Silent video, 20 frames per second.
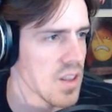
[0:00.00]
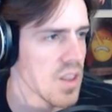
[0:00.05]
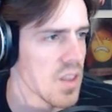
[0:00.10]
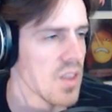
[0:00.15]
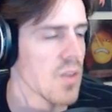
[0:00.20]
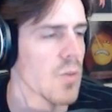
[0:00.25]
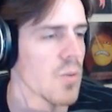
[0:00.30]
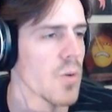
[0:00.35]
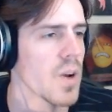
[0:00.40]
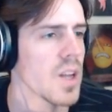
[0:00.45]

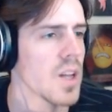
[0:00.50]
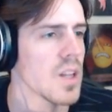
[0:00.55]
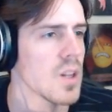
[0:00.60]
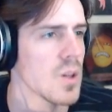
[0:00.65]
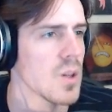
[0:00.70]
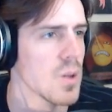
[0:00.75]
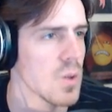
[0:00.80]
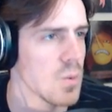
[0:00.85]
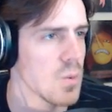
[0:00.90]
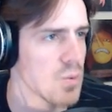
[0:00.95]
The right
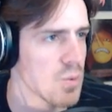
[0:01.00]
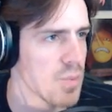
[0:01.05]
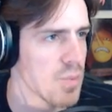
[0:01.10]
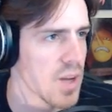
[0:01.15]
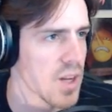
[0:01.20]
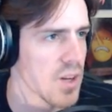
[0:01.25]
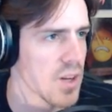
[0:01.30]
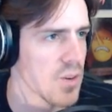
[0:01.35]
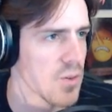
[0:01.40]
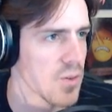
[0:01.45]
looped
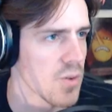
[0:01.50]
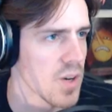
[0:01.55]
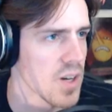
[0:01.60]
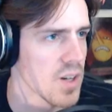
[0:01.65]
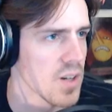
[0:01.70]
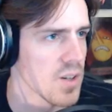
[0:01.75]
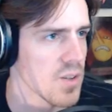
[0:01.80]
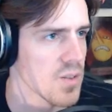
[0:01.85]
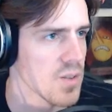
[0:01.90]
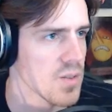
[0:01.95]
back
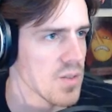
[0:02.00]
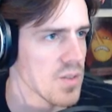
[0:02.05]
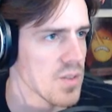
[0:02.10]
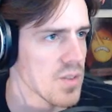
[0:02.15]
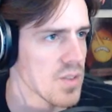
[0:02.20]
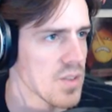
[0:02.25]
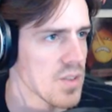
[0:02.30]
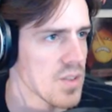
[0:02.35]
around.